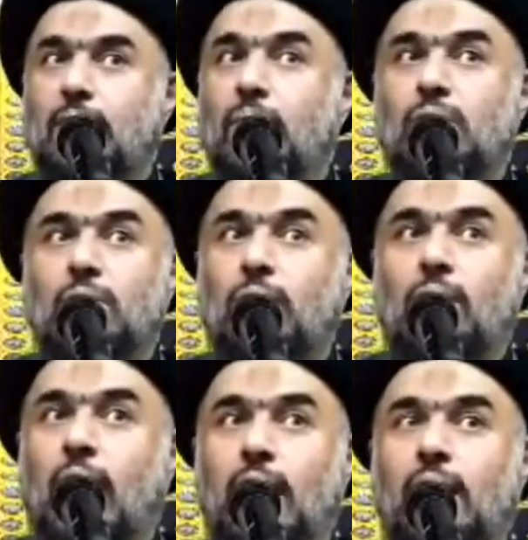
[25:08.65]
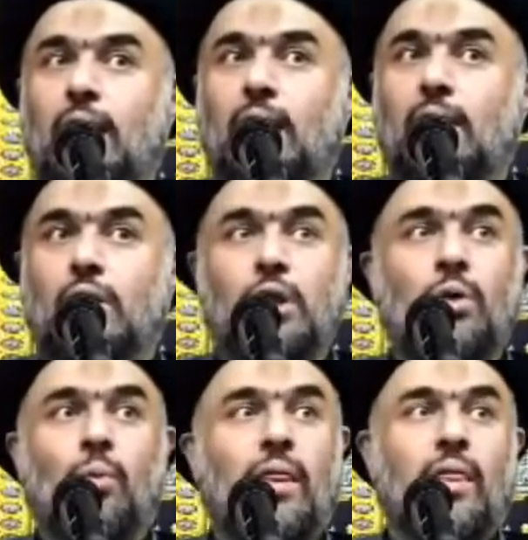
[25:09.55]
But, oh Ali, do you
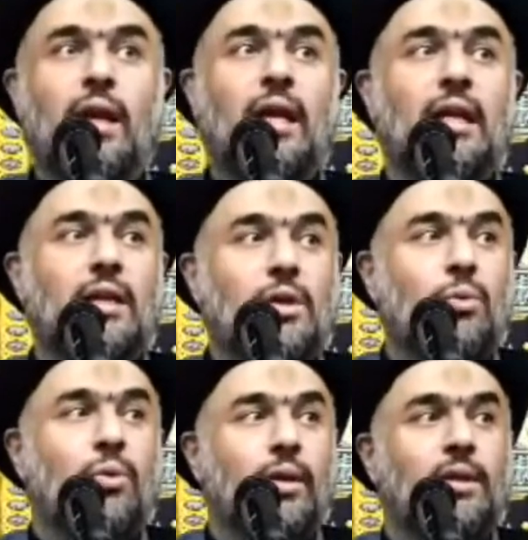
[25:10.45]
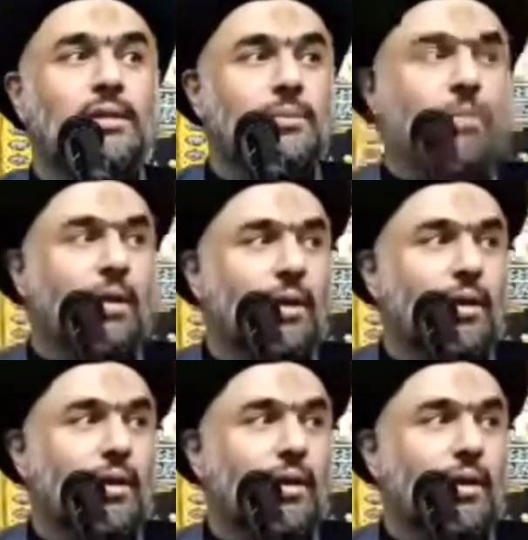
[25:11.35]
know what they're going to do in this month?